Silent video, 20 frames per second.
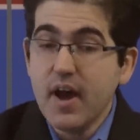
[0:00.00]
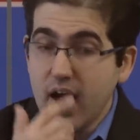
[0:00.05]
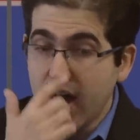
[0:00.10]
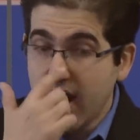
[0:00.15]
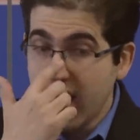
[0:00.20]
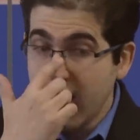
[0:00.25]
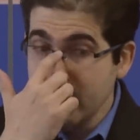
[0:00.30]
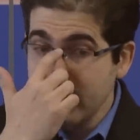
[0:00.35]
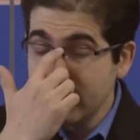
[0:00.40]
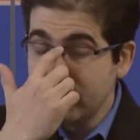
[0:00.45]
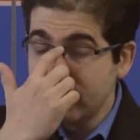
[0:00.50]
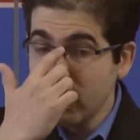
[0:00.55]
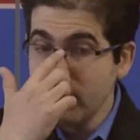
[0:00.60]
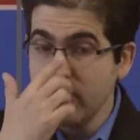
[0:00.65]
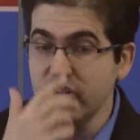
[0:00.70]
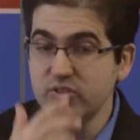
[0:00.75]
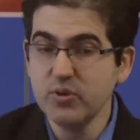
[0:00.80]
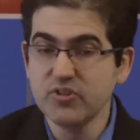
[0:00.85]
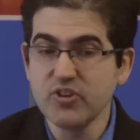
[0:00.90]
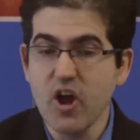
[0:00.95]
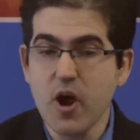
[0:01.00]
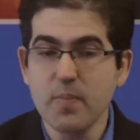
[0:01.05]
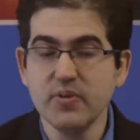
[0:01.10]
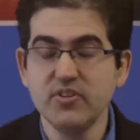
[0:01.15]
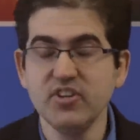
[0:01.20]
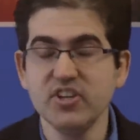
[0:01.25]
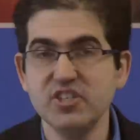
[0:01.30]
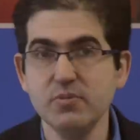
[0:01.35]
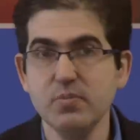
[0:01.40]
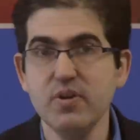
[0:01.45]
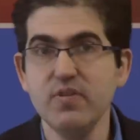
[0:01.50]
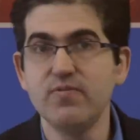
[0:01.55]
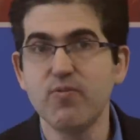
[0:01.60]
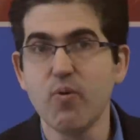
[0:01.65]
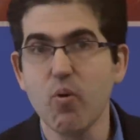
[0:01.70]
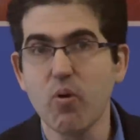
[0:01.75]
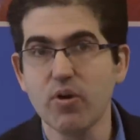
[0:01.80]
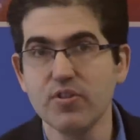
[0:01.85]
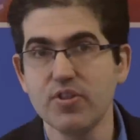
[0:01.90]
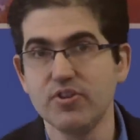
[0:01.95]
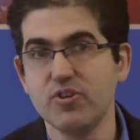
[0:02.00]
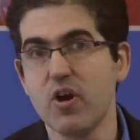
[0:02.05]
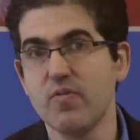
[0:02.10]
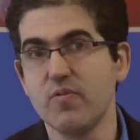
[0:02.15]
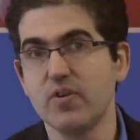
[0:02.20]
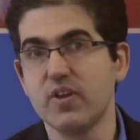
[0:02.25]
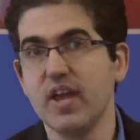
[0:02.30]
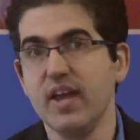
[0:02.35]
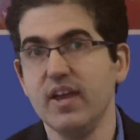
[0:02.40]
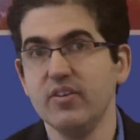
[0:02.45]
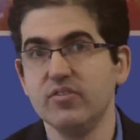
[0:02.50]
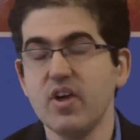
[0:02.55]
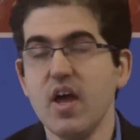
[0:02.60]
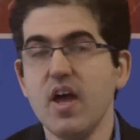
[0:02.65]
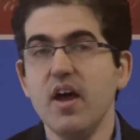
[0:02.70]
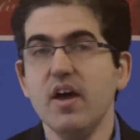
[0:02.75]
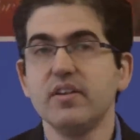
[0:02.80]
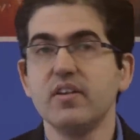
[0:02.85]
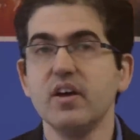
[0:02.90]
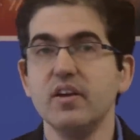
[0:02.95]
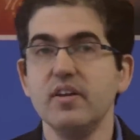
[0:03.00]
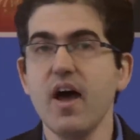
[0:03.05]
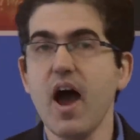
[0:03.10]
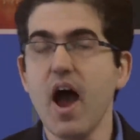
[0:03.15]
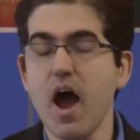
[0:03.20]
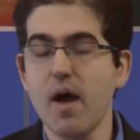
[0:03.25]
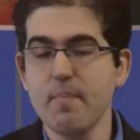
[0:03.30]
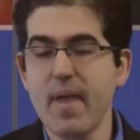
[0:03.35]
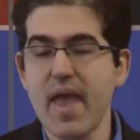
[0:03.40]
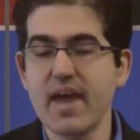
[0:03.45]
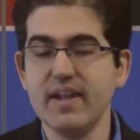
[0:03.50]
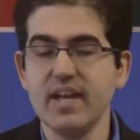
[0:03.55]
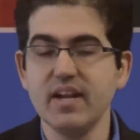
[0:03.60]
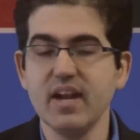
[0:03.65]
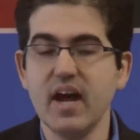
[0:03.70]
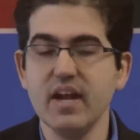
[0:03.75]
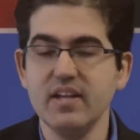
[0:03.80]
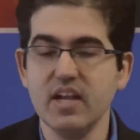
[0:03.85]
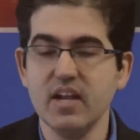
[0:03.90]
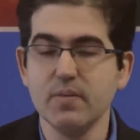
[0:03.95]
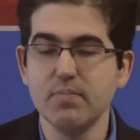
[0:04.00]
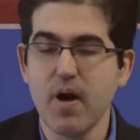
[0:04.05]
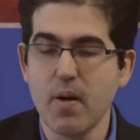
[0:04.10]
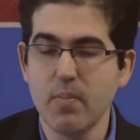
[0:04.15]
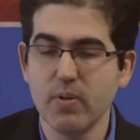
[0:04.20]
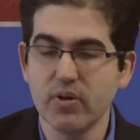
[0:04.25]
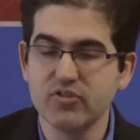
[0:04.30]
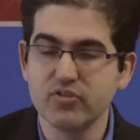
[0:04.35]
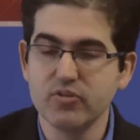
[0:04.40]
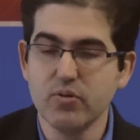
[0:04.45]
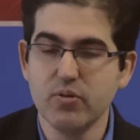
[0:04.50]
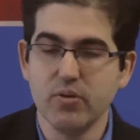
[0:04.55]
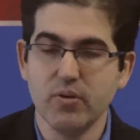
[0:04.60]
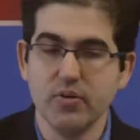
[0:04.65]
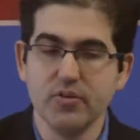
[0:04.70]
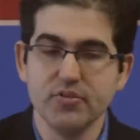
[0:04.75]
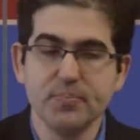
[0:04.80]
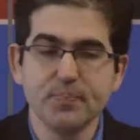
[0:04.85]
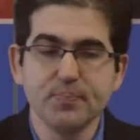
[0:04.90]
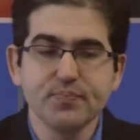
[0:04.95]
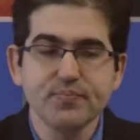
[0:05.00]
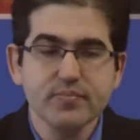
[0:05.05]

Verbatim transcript: Um, and so this was our position before the Dover case, to not mandate ID in public schools.